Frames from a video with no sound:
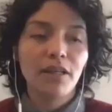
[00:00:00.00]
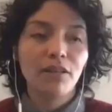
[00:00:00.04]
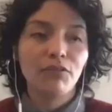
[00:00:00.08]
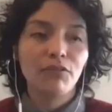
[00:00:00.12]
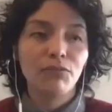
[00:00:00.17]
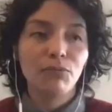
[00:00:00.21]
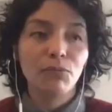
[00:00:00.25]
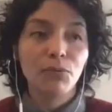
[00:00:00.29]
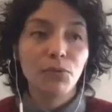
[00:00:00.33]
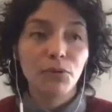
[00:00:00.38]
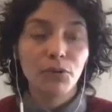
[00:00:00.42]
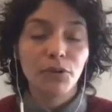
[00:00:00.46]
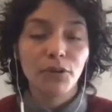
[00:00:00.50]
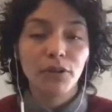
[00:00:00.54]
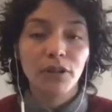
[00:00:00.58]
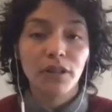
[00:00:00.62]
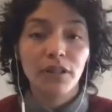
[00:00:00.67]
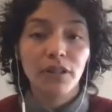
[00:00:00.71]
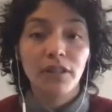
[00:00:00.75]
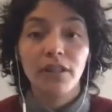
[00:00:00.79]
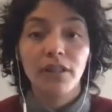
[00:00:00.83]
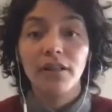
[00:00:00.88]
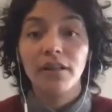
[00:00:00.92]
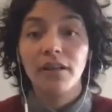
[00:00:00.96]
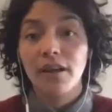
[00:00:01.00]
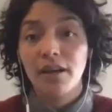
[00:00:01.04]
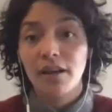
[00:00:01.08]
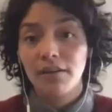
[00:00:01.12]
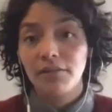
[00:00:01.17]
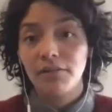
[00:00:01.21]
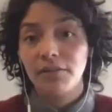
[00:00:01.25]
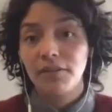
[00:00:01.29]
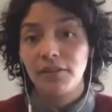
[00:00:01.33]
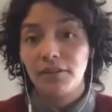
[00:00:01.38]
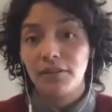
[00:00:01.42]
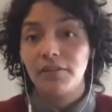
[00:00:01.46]
kind of work, the
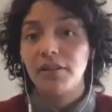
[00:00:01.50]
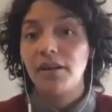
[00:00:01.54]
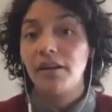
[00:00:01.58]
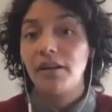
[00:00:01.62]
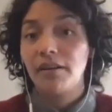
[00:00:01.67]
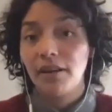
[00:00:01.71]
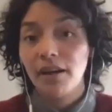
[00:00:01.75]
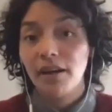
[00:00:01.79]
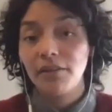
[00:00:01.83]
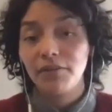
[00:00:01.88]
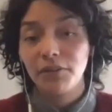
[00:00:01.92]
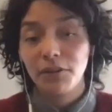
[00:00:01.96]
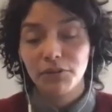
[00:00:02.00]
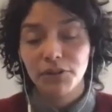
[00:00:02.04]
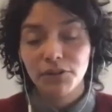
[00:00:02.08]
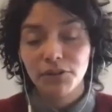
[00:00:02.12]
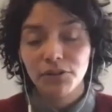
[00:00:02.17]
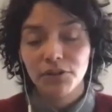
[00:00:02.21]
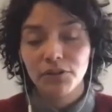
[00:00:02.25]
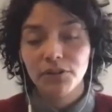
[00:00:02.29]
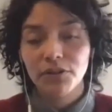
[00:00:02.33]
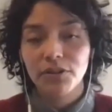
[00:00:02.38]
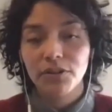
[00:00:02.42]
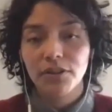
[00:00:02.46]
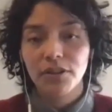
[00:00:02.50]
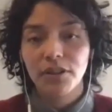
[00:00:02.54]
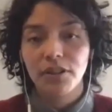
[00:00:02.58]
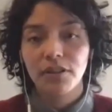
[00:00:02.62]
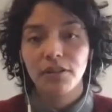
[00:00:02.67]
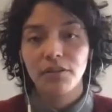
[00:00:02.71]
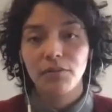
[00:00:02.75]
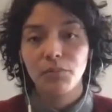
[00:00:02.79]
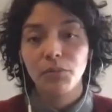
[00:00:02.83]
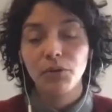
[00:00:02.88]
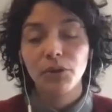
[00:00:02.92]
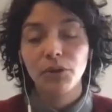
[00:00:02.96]
archival archival research
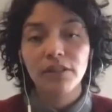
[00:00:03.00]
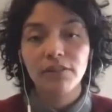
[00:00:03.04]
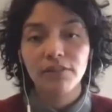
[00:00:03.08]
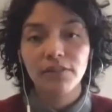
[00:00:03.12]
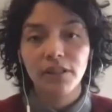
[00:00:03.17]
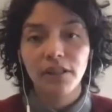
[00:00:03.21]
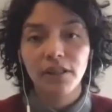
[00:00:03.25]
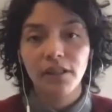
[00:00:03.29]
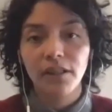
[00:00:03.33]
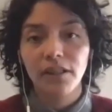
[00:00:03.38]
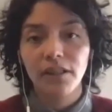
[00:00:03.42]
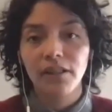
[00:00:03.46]
in Bolivia,